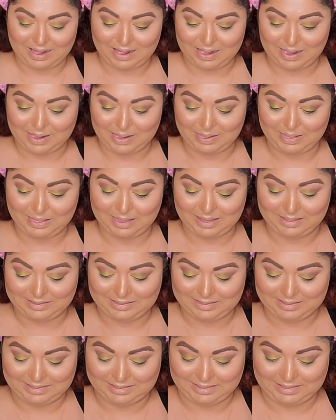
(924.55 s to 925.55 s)
let's
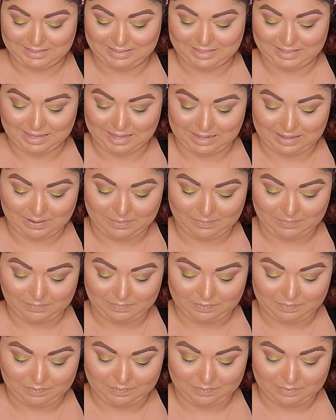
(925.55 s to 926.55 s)
see.
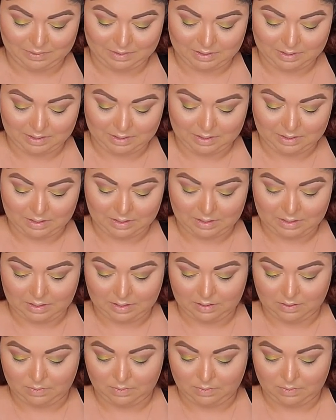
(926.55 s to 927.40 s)
We're